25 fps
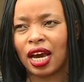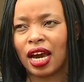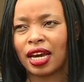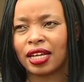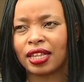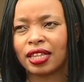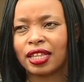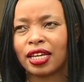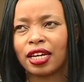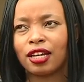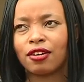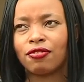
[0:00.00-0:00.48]
I
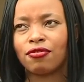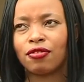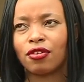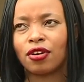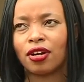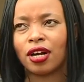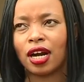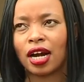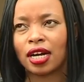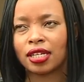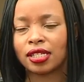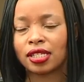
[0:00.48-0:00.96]
think
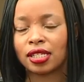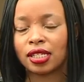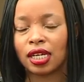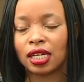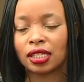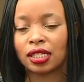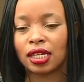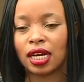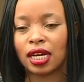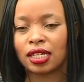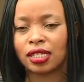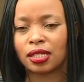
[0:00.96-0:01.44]
for us
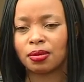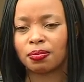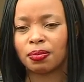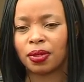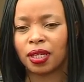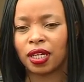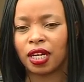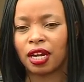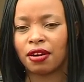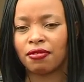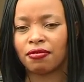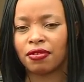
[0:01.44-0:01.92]
that has
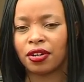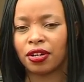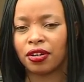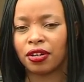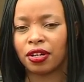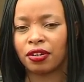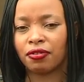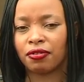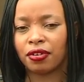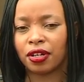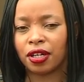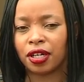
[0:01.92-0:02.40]
been a
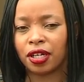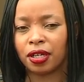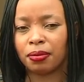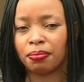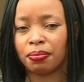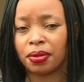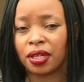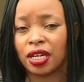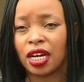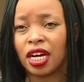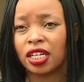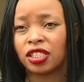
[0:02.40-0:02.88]
very very
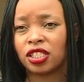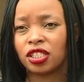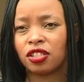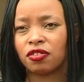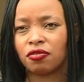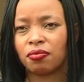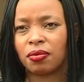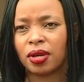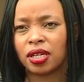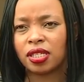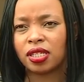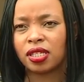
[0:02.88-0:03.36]
big
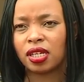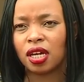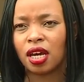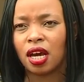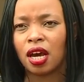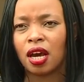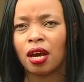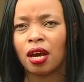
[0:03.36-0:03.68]
achievement